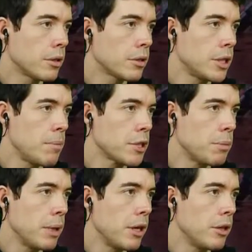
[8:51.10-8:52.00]
Seems to
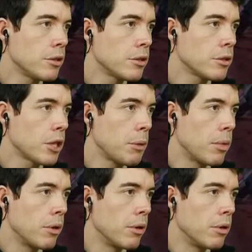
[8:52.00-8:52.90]
be
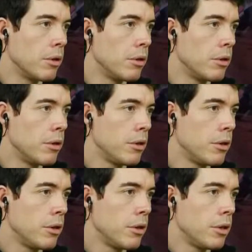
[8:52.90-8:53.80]
unsuckable.
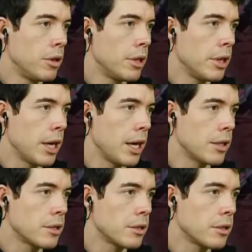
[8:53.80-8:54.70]

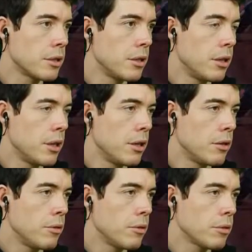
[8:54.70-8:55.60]
Yes.
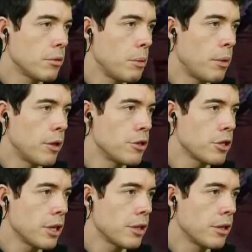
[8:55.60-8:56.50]
Oh, do we plunge
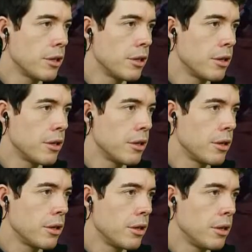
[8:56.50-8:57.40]
it?
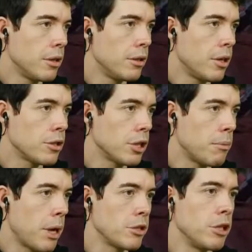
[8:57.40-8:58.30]
I shouldn't
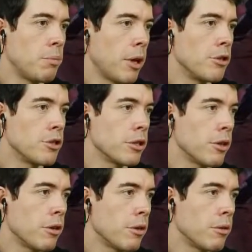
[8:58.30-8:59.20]
imagine you plunge it,
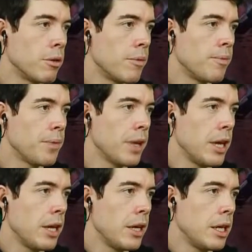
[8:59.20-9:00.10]
do you?
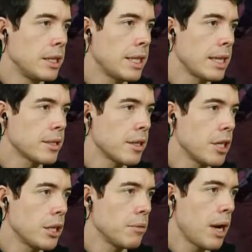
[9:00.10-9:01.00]
That's
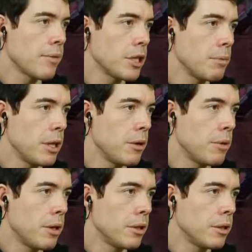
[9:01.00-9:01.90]
going to have to be the
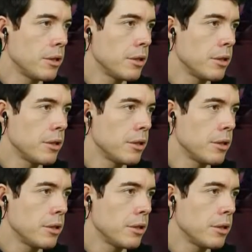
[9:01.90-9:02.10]
one